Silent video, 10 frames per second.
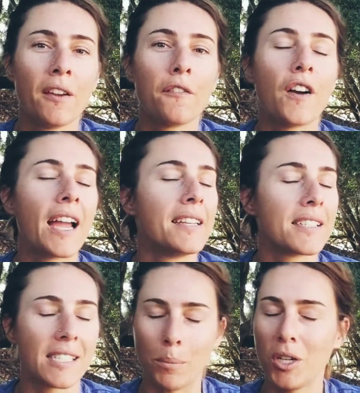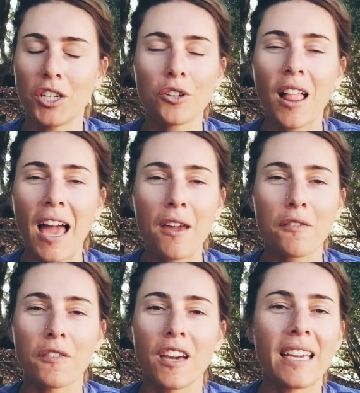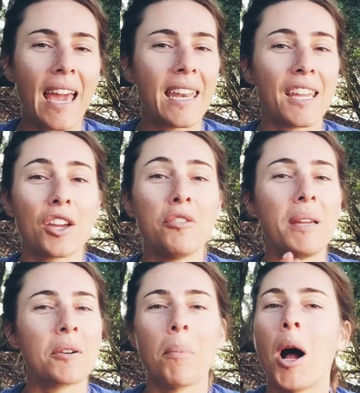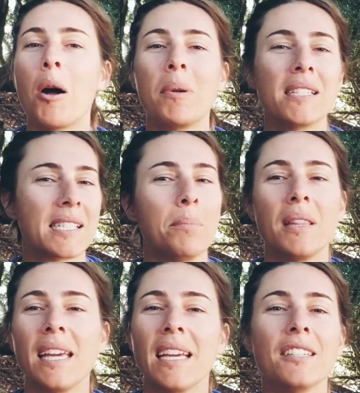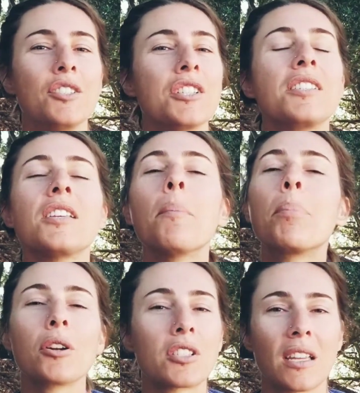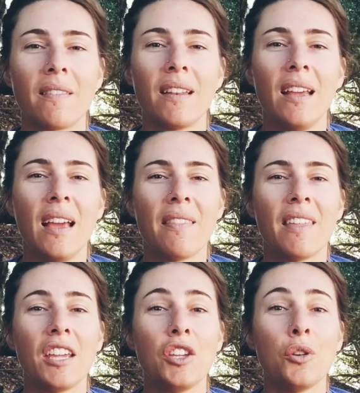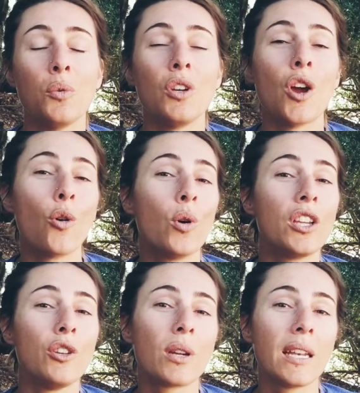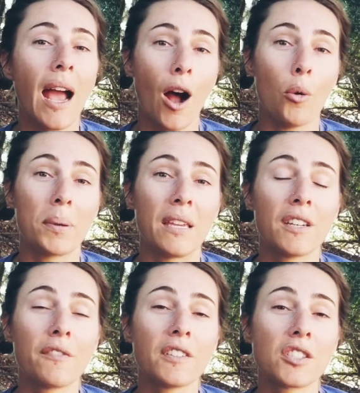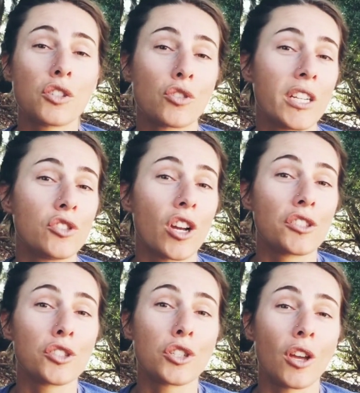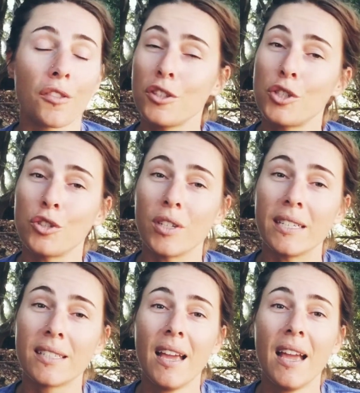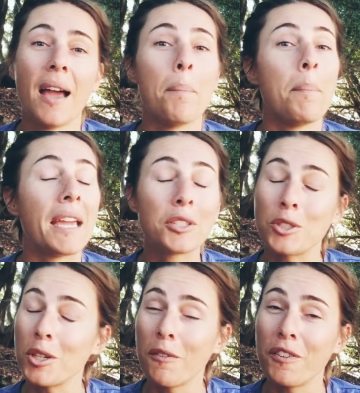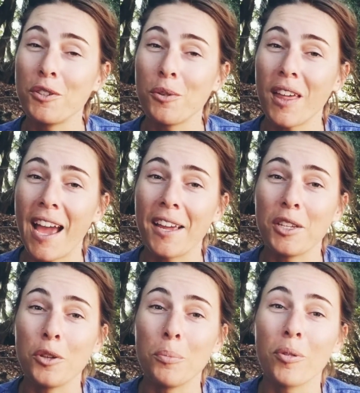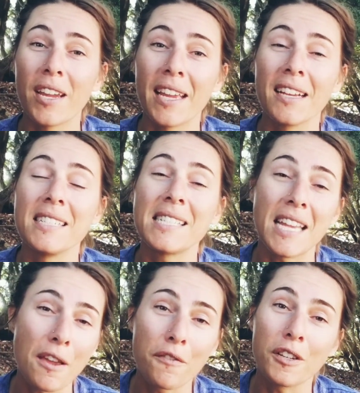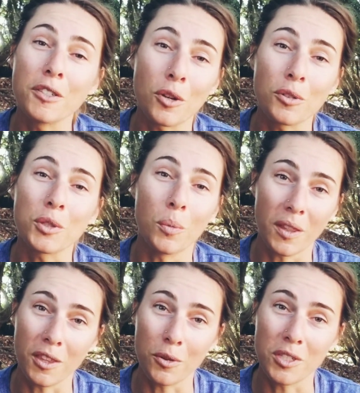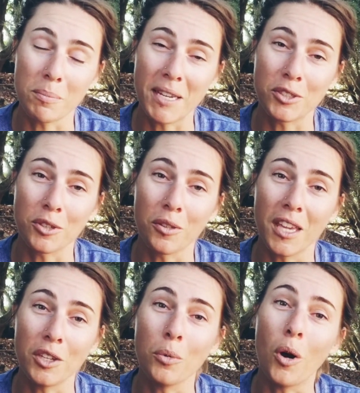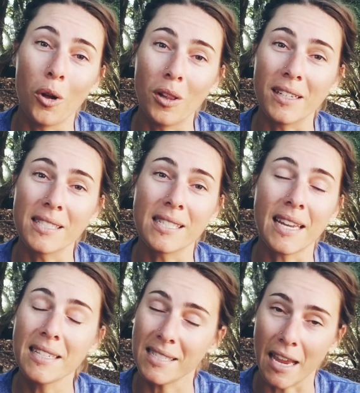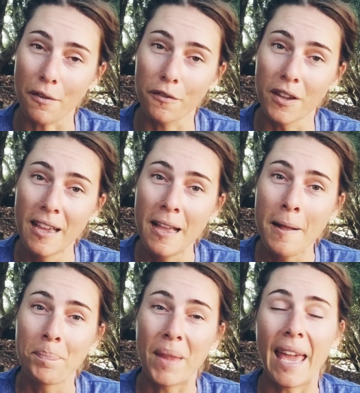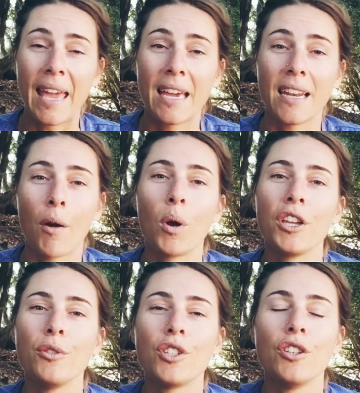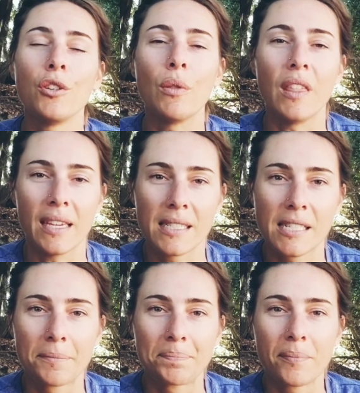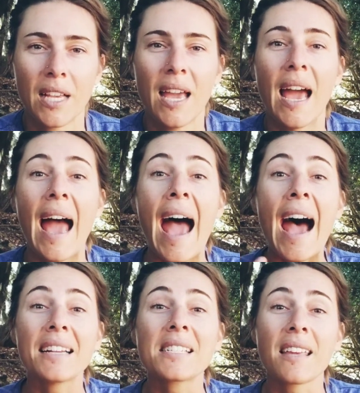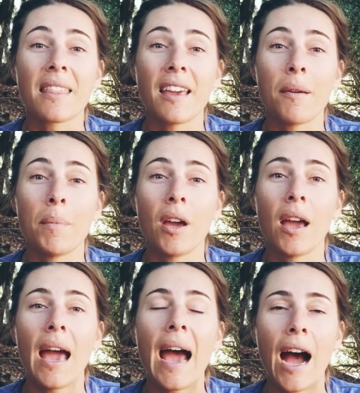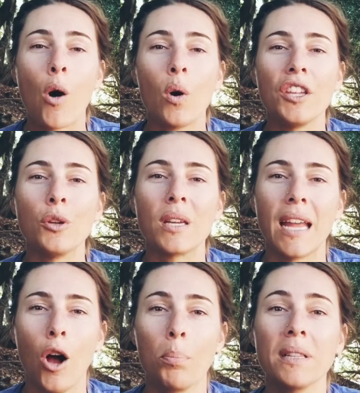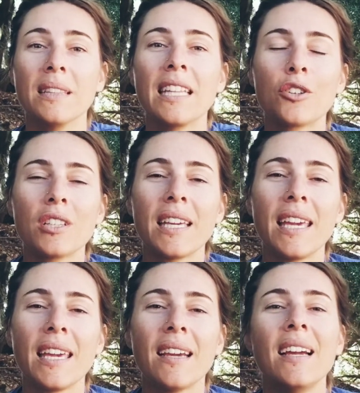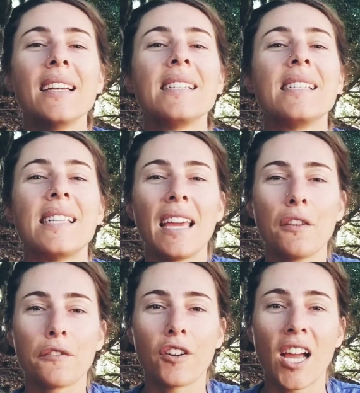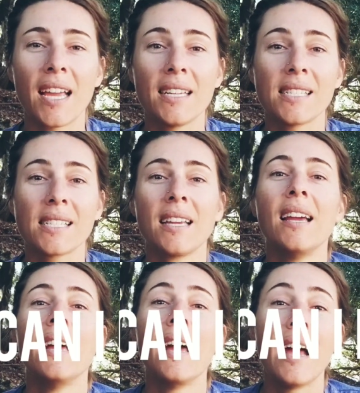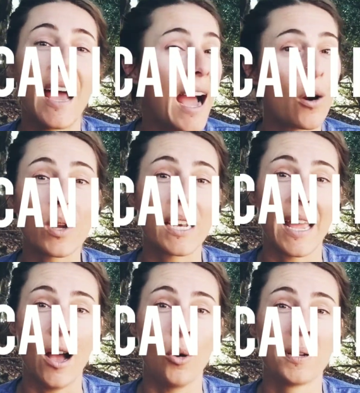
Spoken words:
find someone in your life. Again, it could be your mom, a sibling, just some person that you know you can help, even if it's a stranger on the street. Make sure if you do that, you bring a safe adult with you to make sure that you all stay safe. And I want you to do this. Ask them how you can help. Literally say the phrase, "How can I help?"